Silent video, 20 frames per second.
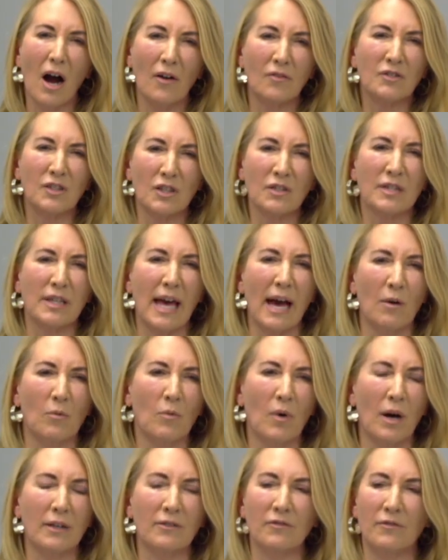just that
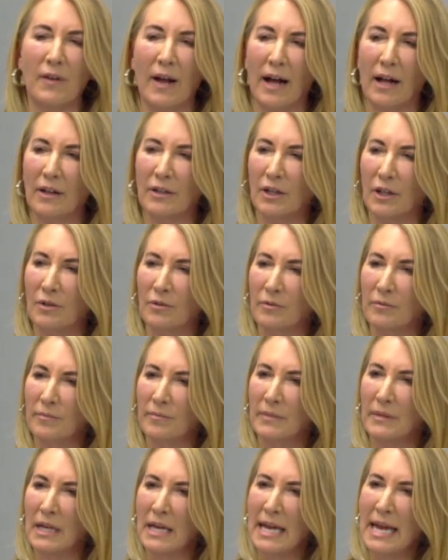one value?
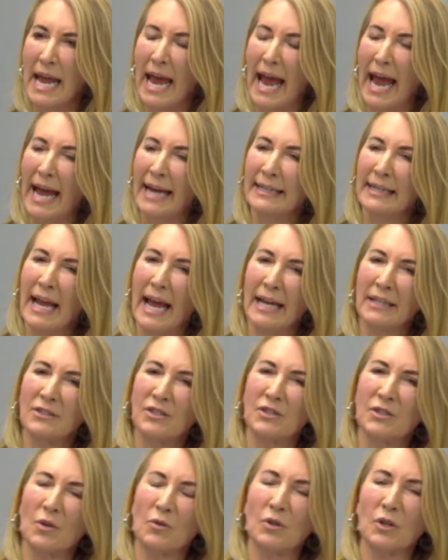And
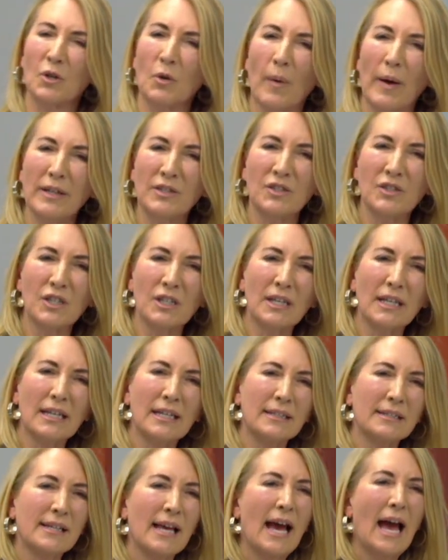so the question
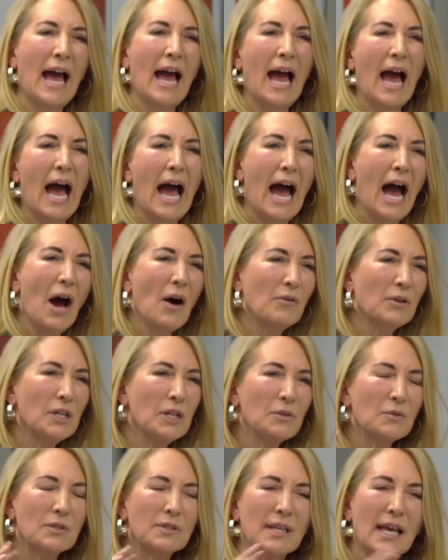is, how do
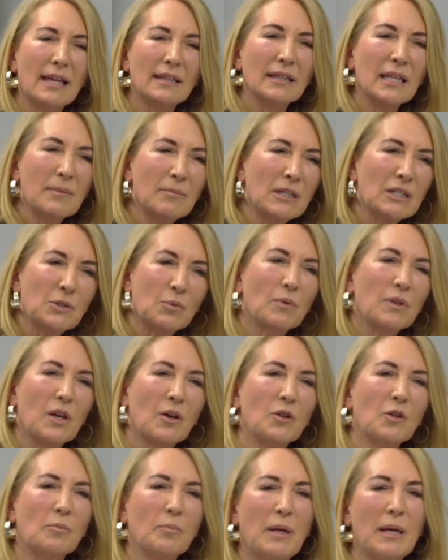you set limits with
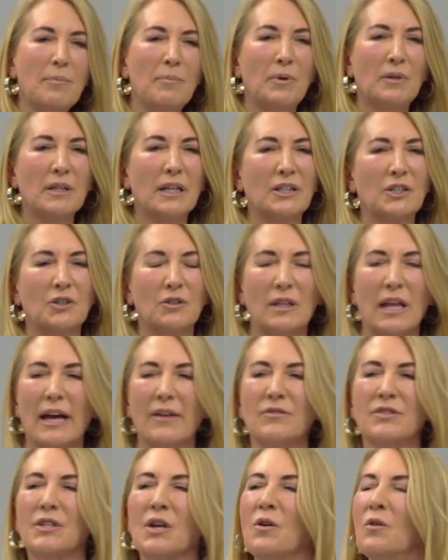other people in your
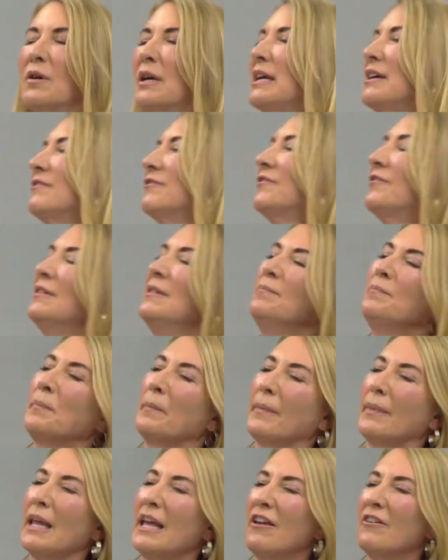life? So
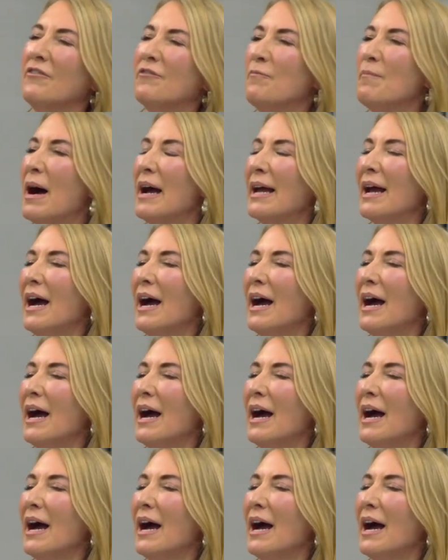if my